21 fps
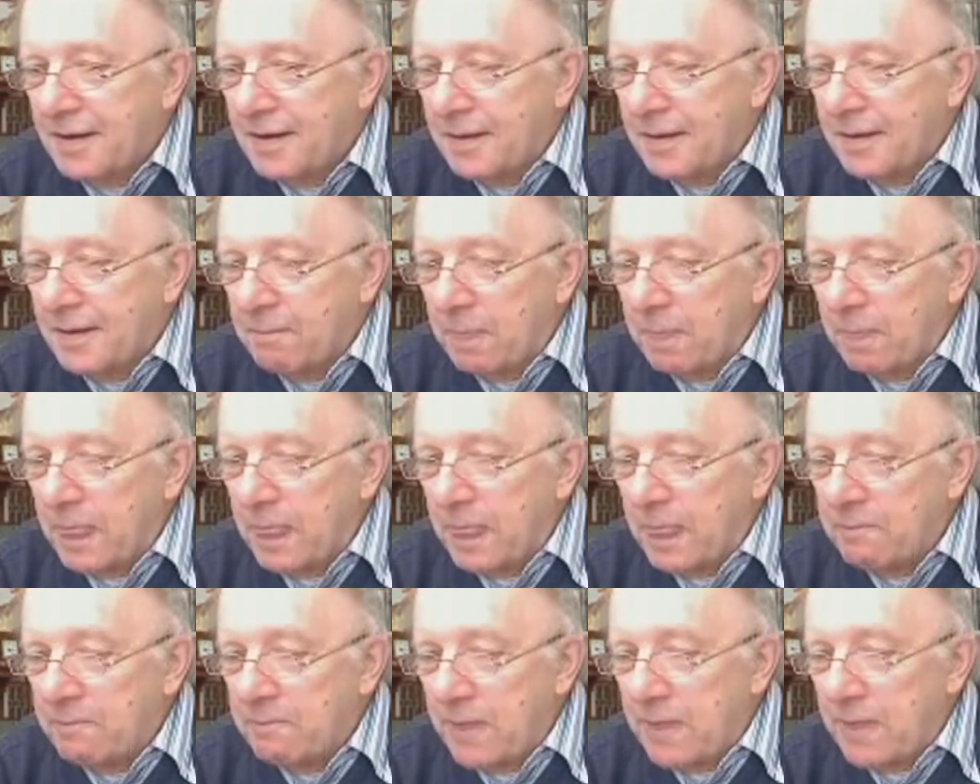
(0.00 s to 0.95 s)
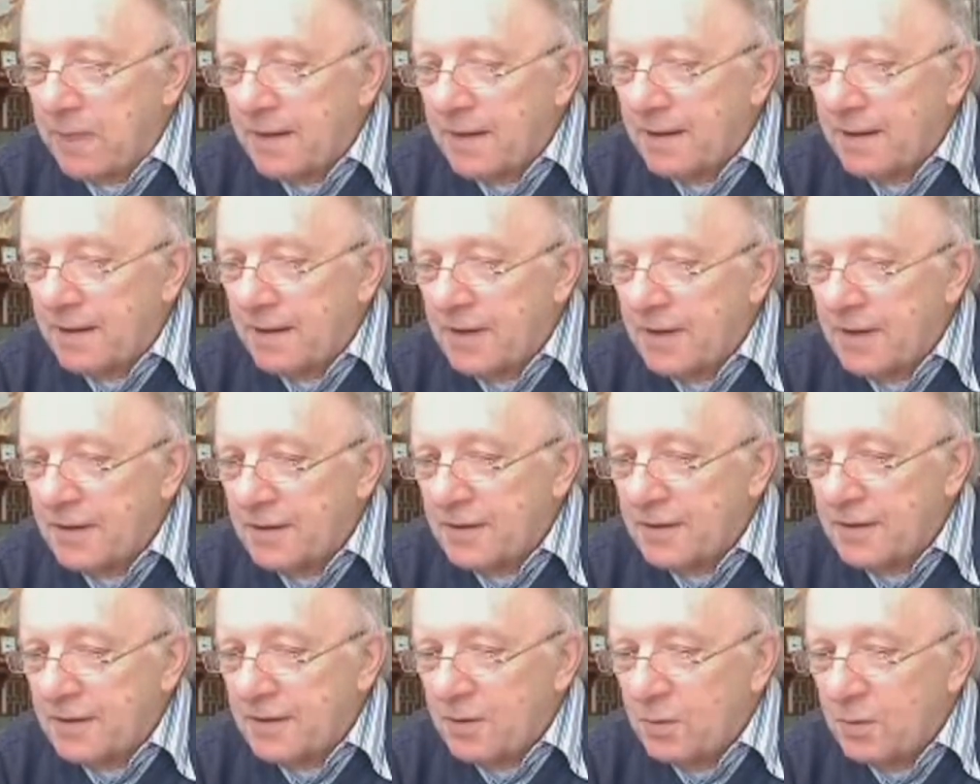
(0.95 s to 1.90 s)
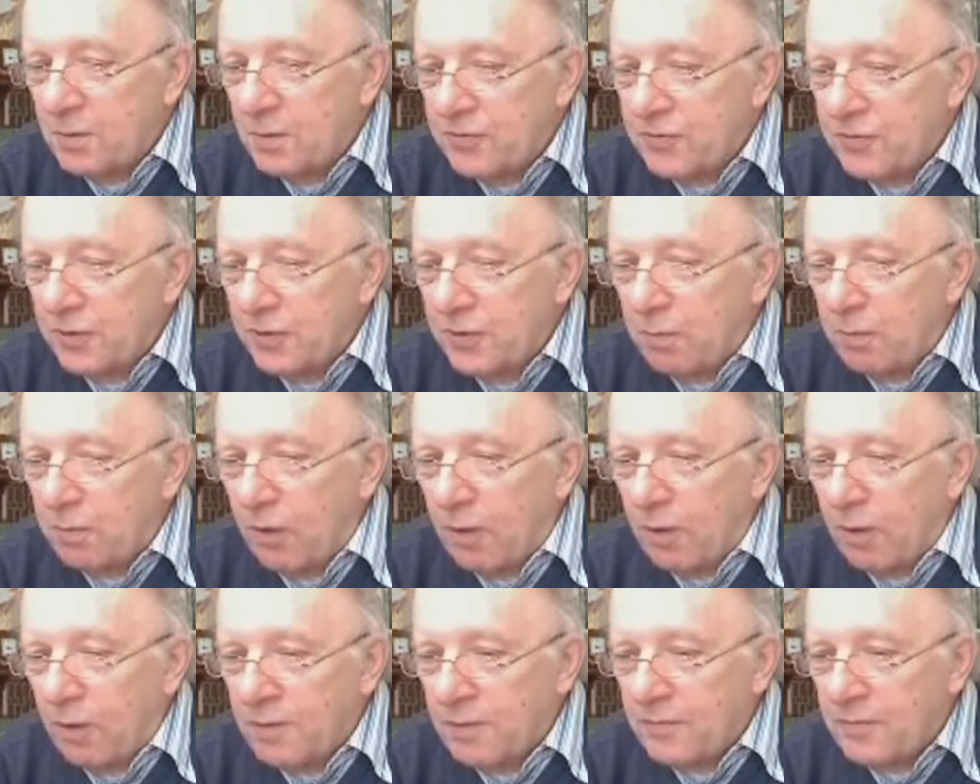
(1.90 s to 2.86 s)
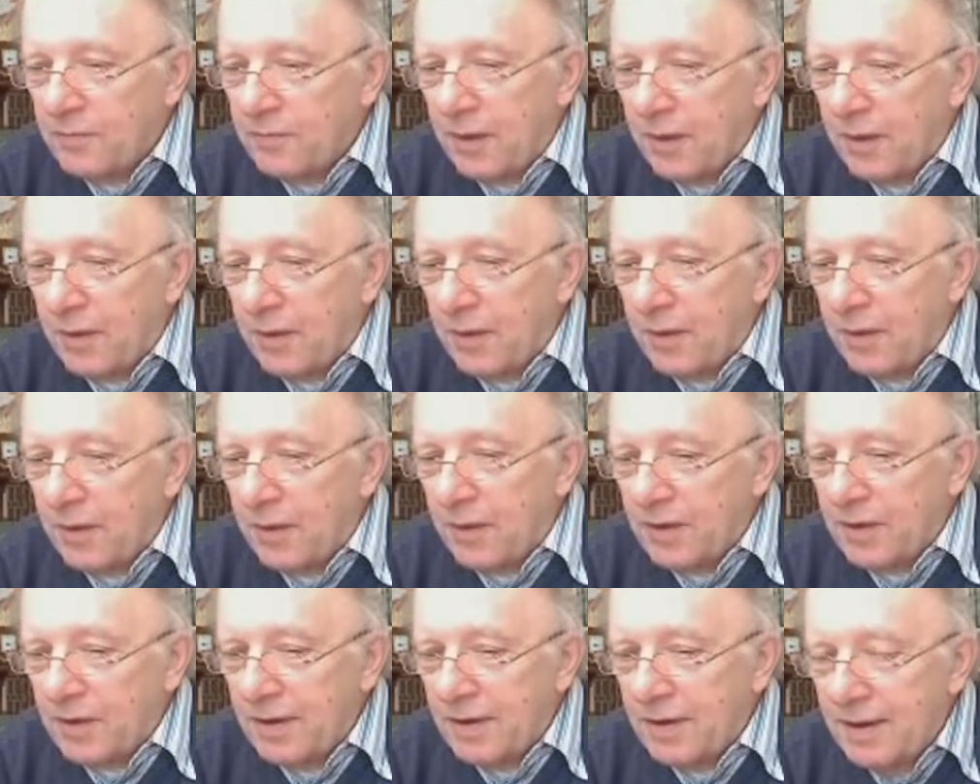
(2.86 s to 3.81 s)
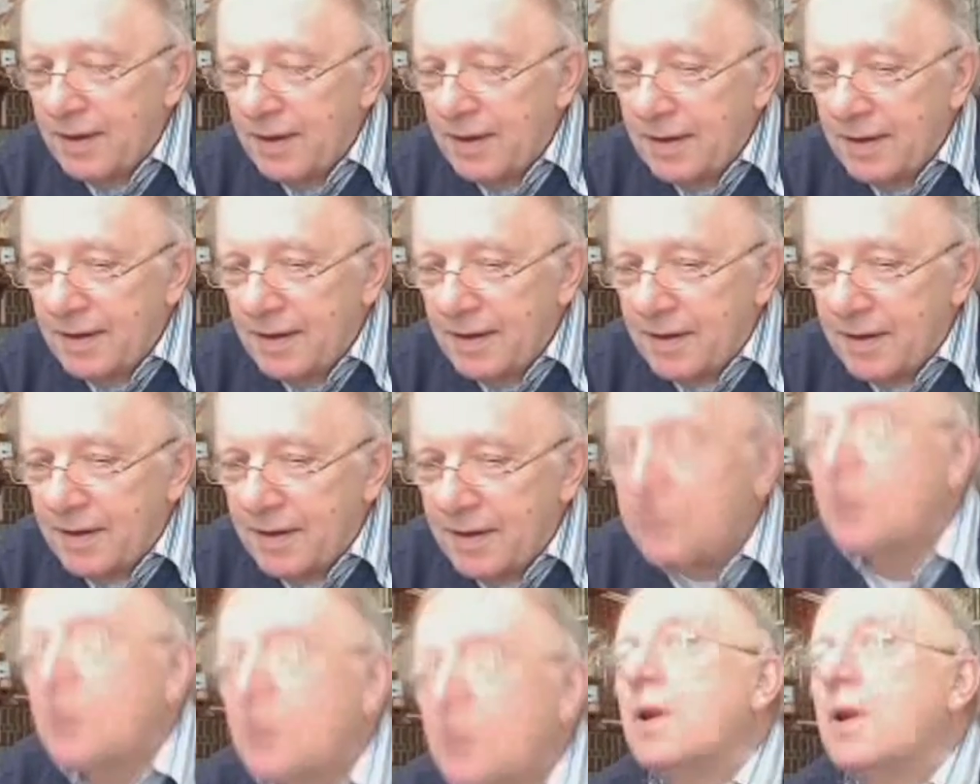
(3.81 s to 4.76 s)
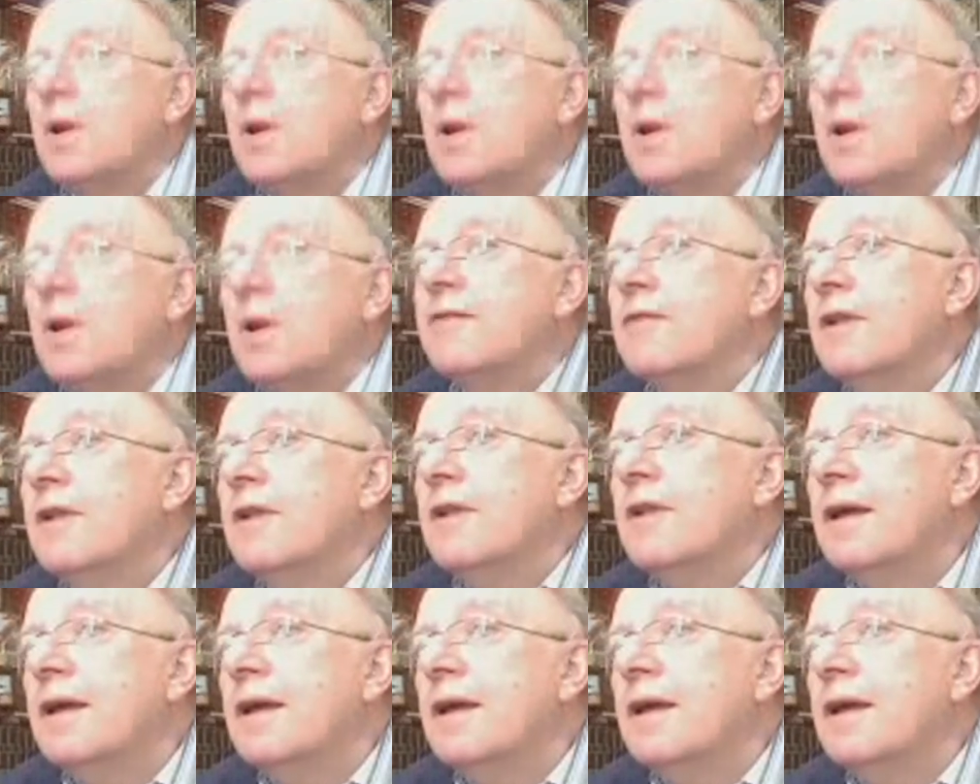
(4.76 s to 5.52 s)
I think there are also problems, however, at school level,